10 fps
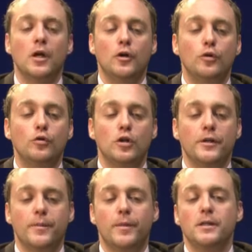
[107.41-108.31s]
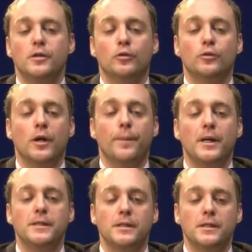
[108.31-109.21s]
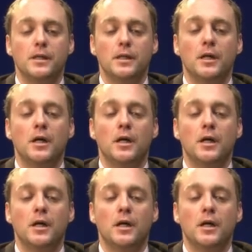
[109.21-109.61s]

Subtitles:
Usually the base load capacity